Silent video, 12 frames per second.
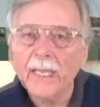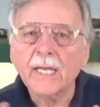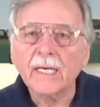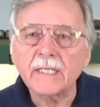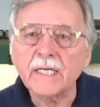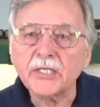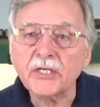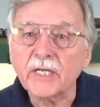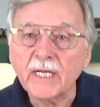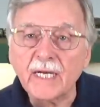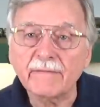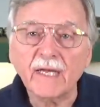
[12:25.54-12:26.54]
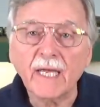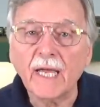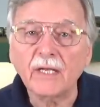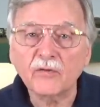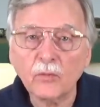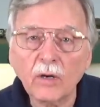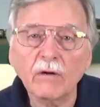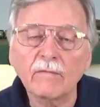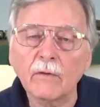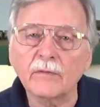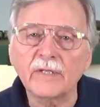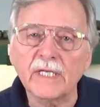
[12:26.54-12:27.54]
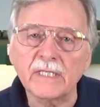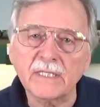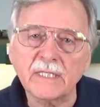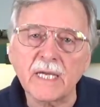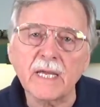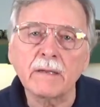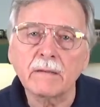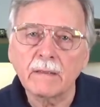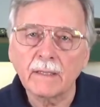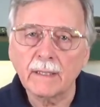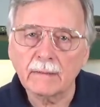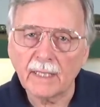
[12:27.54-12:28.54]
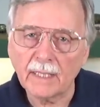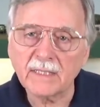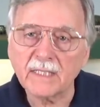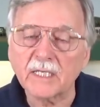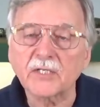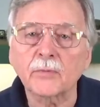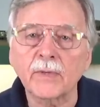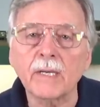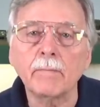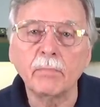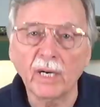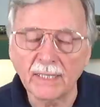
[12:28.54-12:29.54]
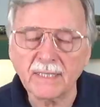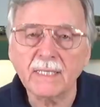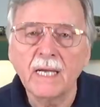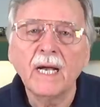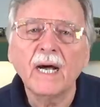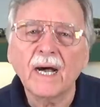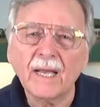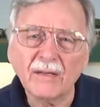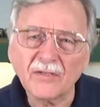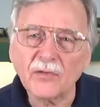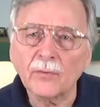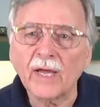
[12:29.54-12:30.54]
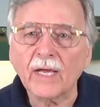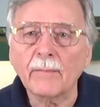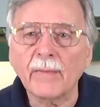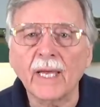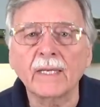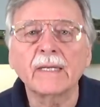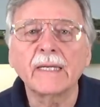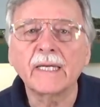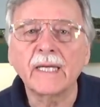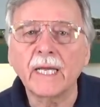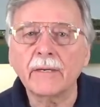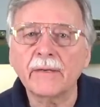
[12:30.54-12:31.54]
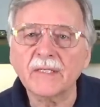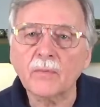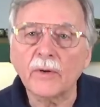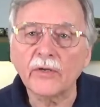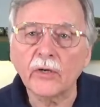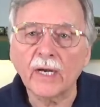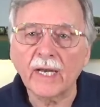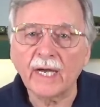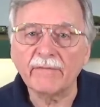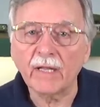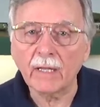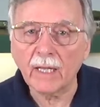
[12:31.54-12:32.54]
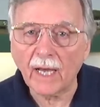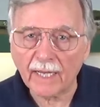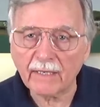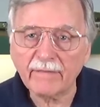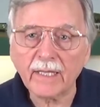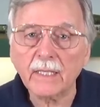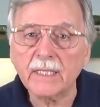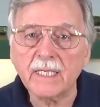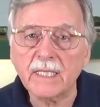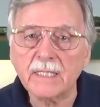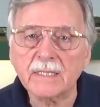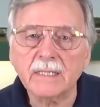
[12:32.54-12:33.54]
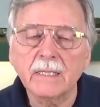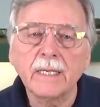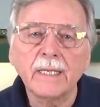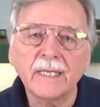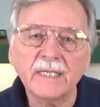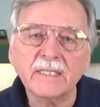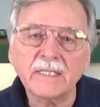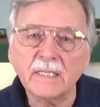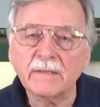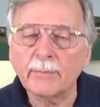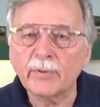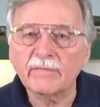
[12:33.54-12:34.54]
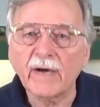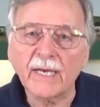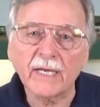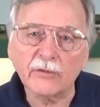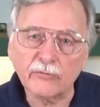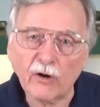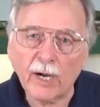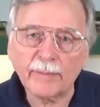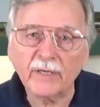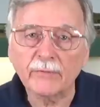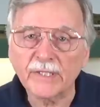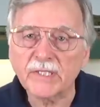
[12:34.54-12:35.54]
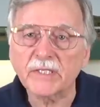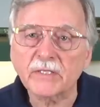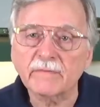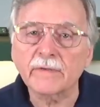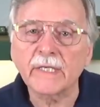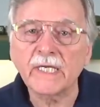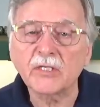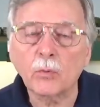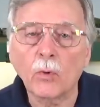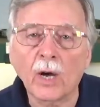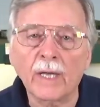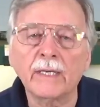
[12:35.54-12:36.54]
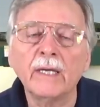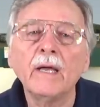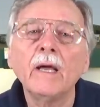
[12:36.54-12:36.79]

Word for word: In addition to having a 12-volt DC accessory bus, I also recommend in areas where you're going to have a lot of LEDs, instead of providing a dropping resistor for each one,